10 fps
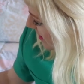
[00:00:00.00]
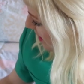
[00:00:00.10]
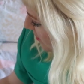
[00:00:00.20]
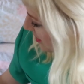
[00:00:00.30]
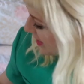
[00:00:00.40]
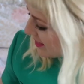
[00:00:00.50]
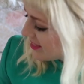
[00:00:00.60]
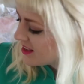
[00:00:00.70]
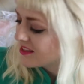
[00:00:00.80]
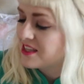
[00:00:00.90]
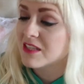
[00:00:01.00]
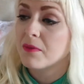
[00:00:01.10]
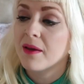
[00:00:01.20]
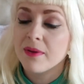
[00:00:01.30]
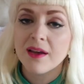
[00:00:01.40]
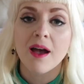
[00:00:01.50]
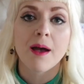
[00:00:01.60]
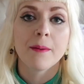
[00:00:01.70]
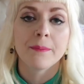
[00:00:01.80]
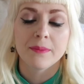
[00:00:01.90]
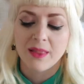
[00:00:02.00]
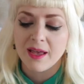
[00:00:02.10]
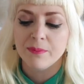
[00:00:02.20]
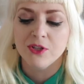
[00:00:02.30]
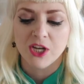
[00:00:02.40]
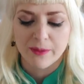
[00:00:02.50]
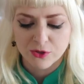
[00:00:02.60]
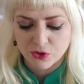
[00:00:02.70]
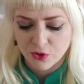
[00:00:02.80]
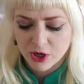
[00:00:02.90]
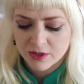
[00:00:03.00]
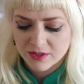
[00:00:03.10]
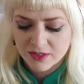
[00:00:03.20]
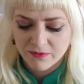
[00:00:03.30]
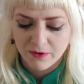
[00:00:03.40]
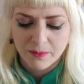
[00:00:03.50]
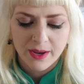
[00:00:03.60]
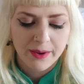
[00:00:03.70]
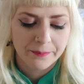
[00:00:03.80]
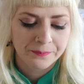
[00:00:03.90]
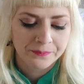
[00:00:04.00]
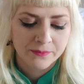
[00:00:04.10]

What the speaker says: how I like these. These may become like pajama shorts for me.